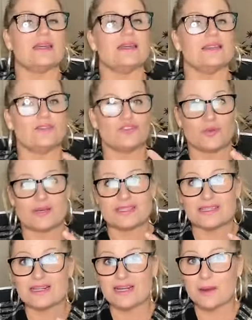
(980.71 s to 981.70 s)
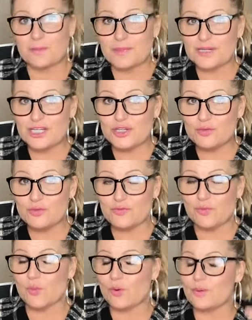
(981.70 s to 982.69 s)
They're dressed in a company
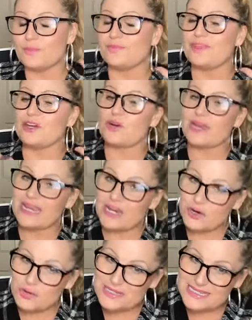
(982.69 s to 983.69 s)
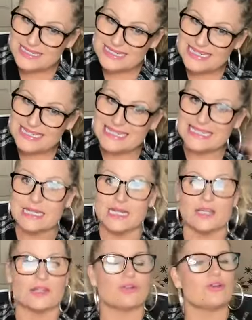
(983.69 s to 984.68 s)
uniform, their hair is neat,
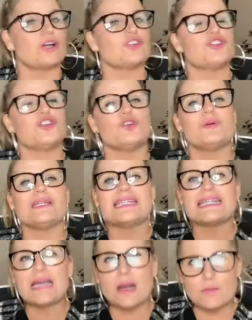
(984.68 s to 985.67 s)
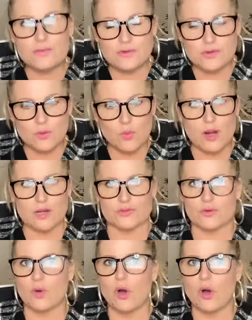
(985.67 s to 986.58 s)
they're not chewing gum through the walkthrough.